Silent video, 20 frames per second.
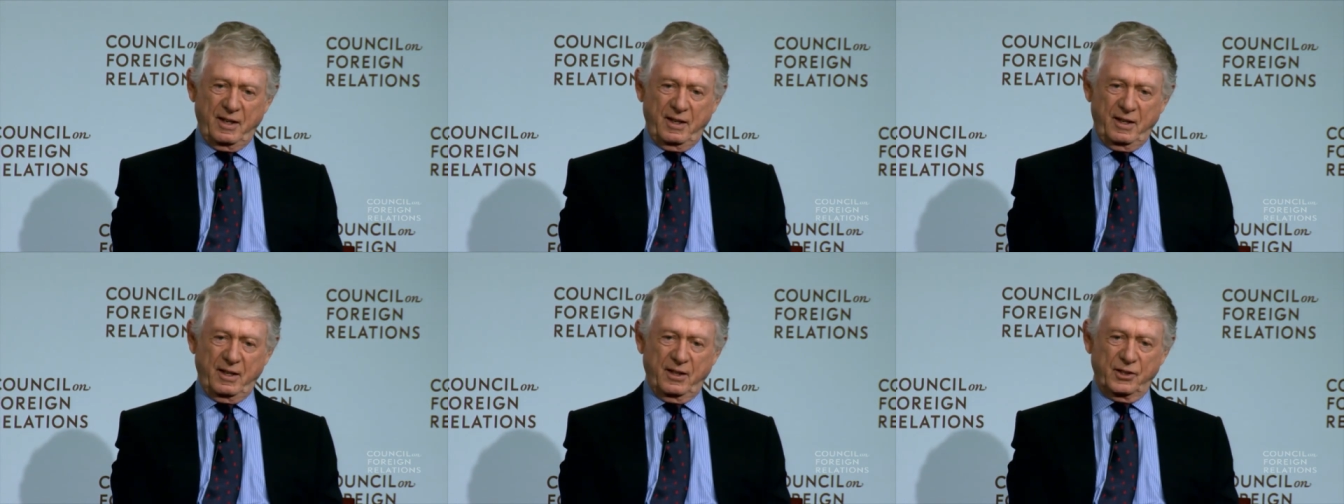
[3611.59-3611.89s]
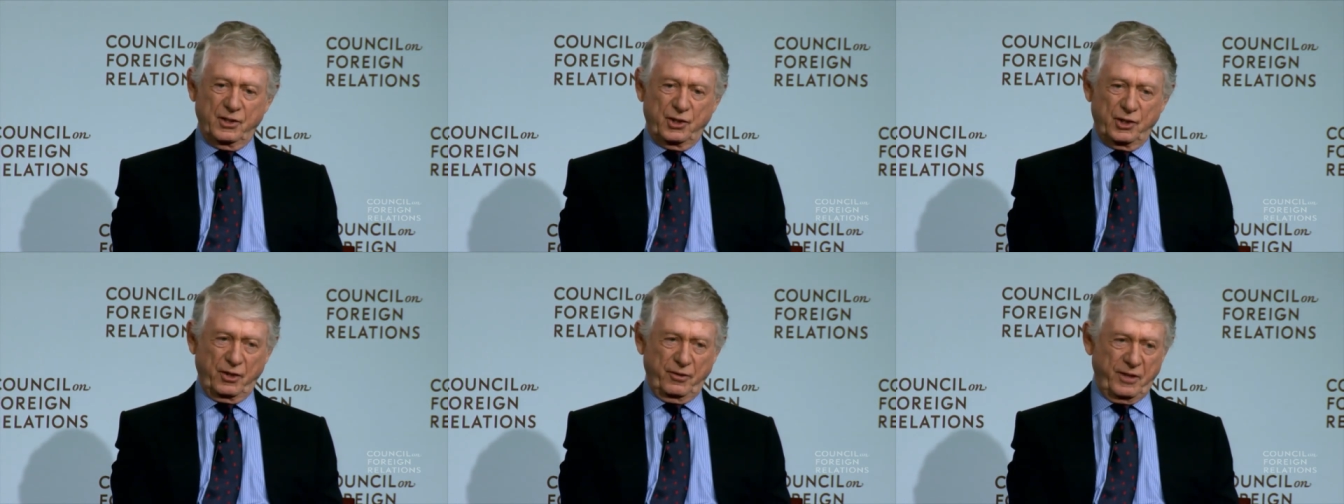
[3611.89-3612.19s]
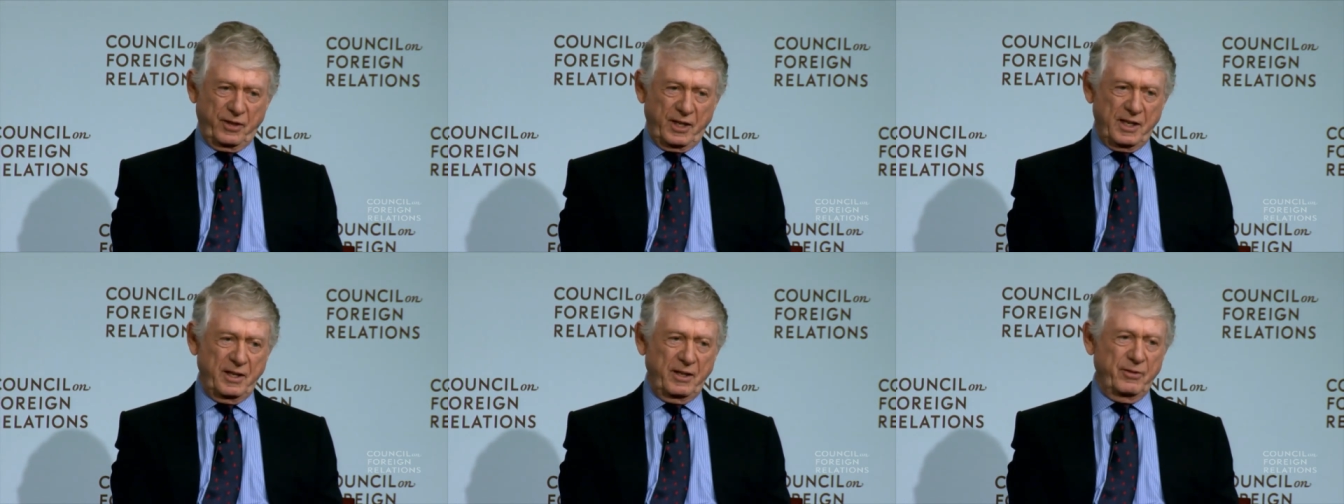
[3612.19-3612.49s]
can
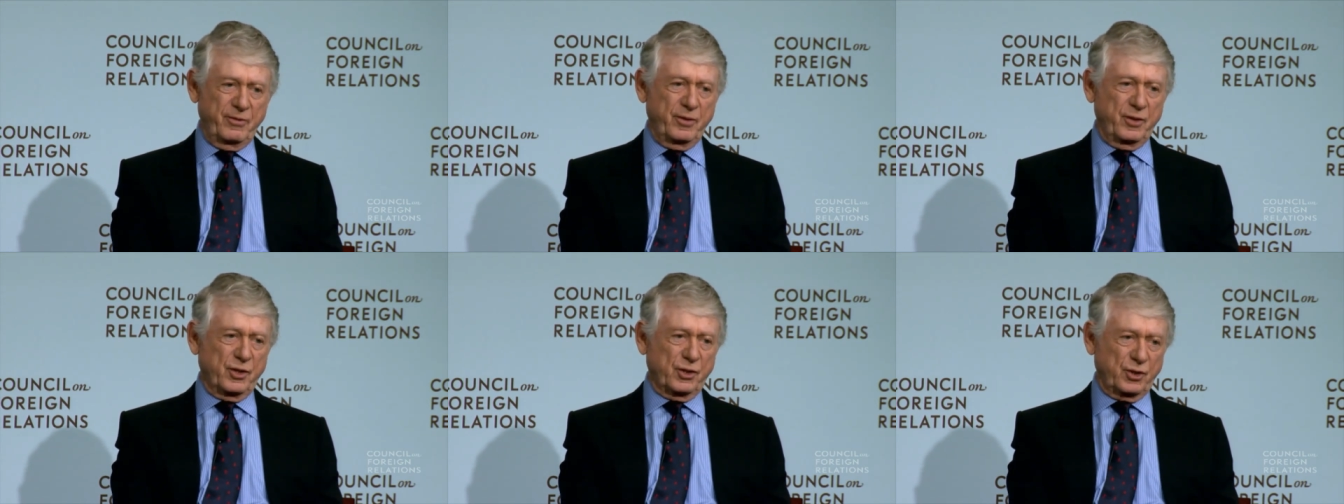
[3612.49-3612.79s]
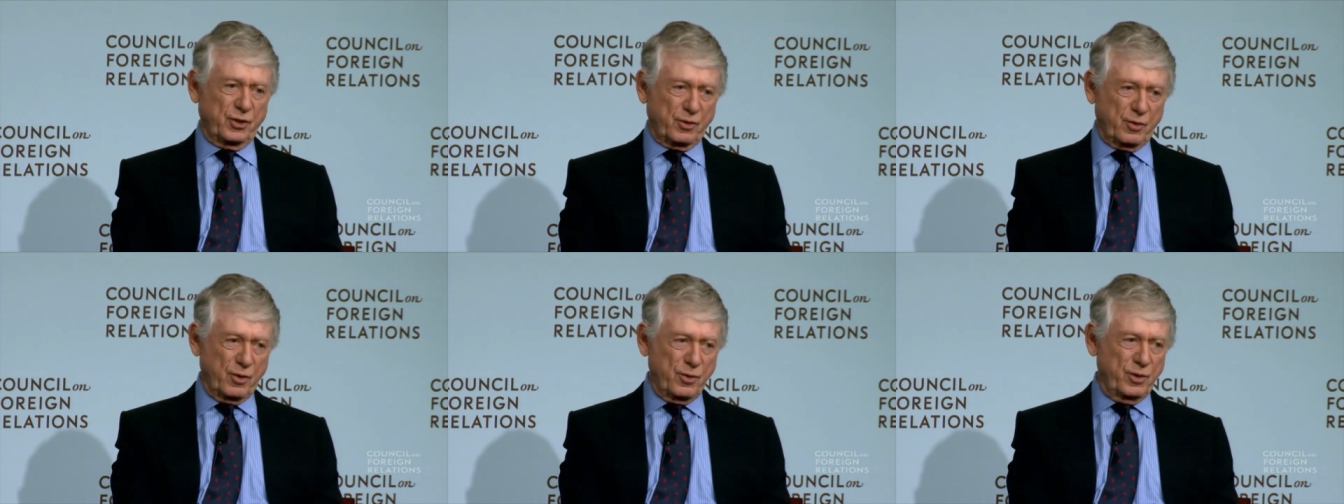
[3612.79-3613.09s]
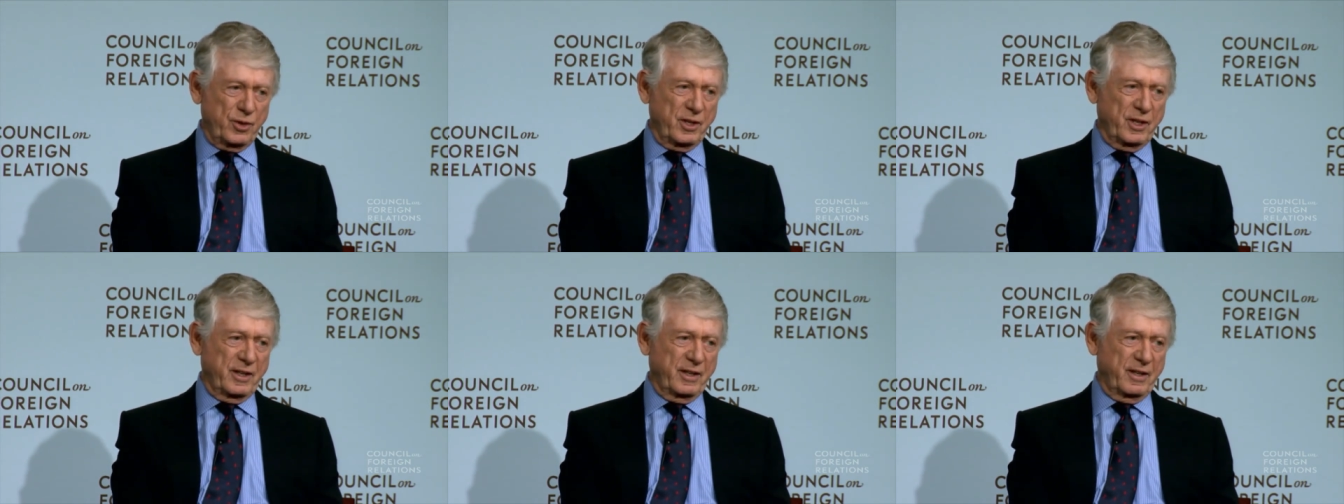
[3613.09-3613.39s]
survive the
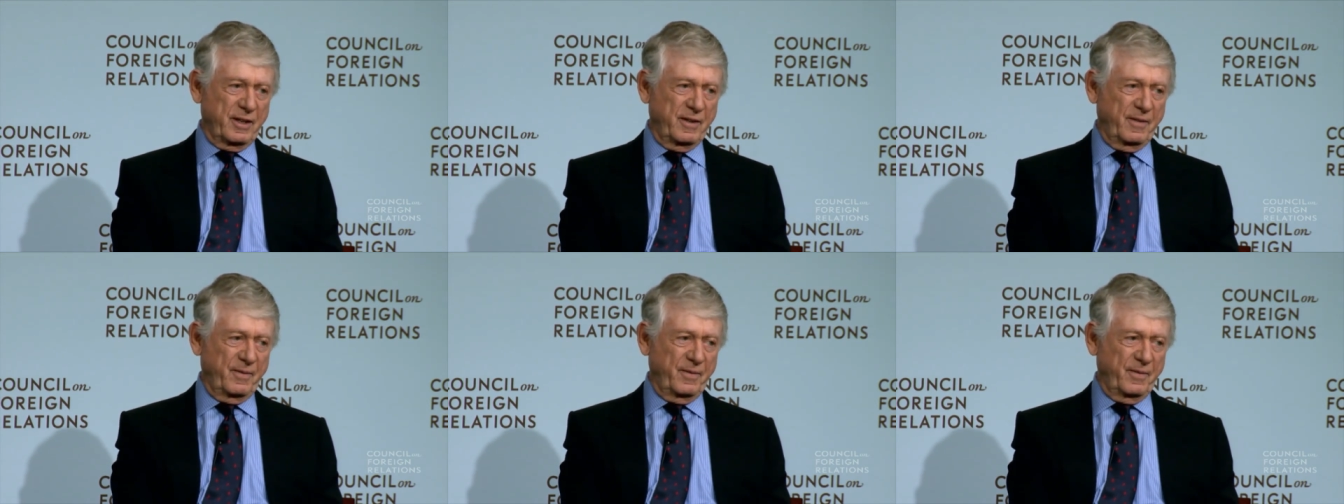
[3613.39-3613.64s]
scrutiny